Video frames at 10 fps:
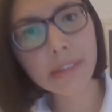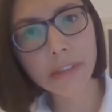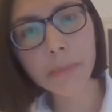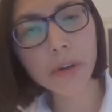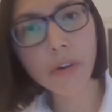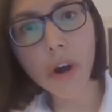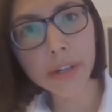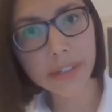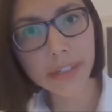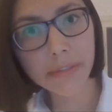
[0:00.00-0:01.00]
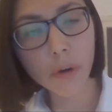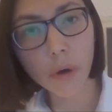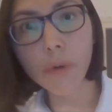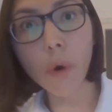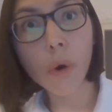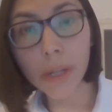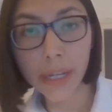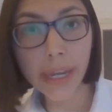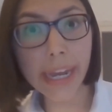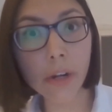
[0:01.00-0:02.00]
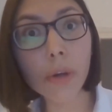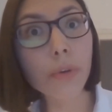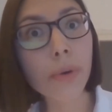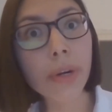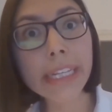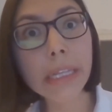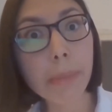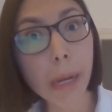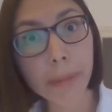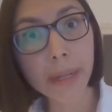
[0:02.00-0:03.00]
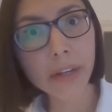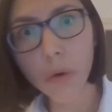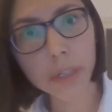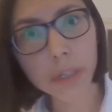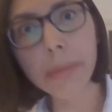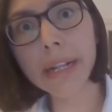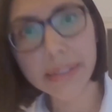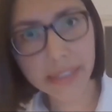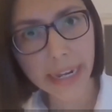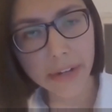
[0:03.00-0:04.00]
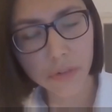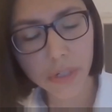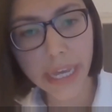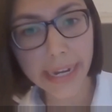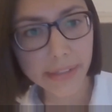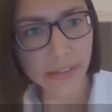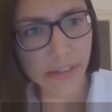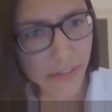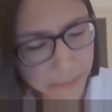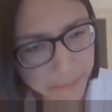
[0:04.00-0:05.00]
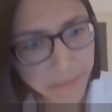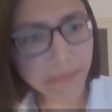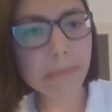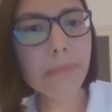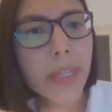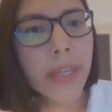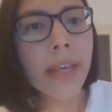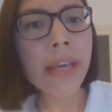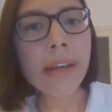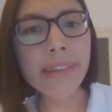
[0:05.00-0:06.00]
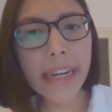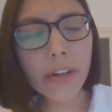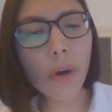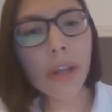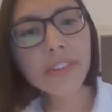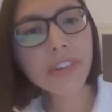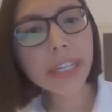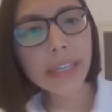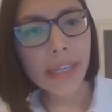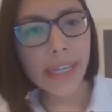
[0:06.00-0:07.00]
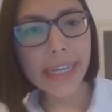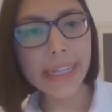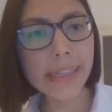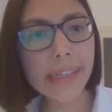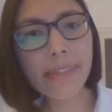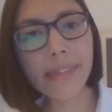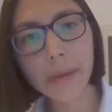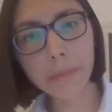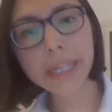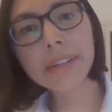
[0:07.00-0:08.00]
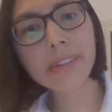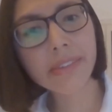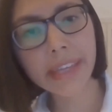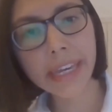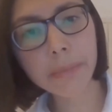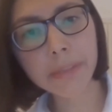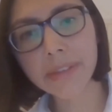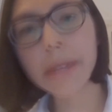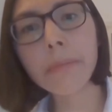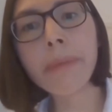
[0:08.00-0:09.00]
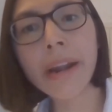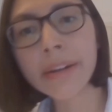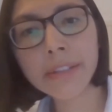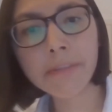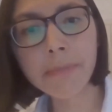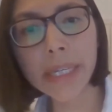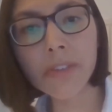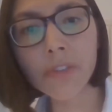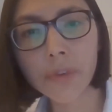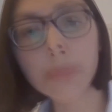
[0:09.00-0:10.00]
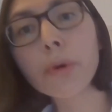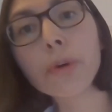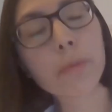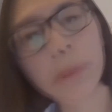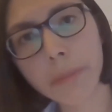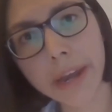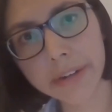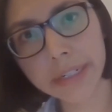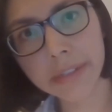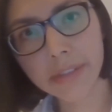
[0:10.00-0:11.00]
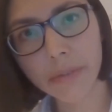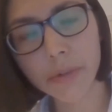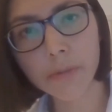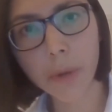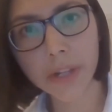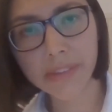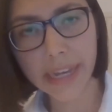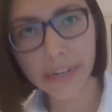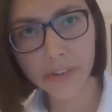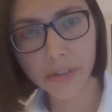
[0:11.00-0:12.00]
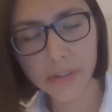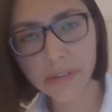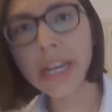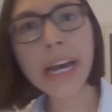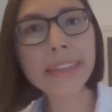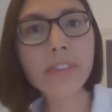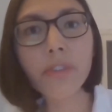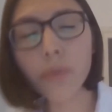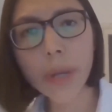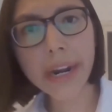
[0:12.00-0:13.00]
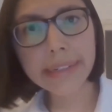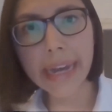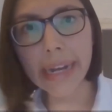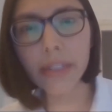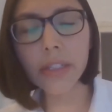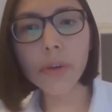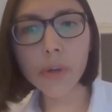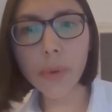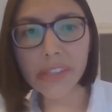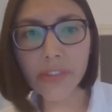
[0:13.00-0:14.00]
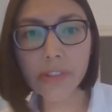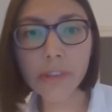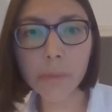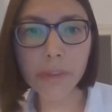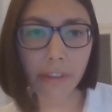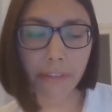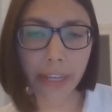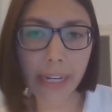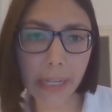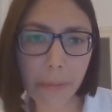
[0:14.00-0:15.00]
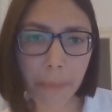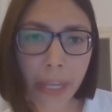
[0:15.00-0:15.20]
is the prerogative of all, and not only the public or the multilateral actors. Technology in this bigger scape is an imperative piece for both preparedness and response actions. And this is where I tackle your question specifically.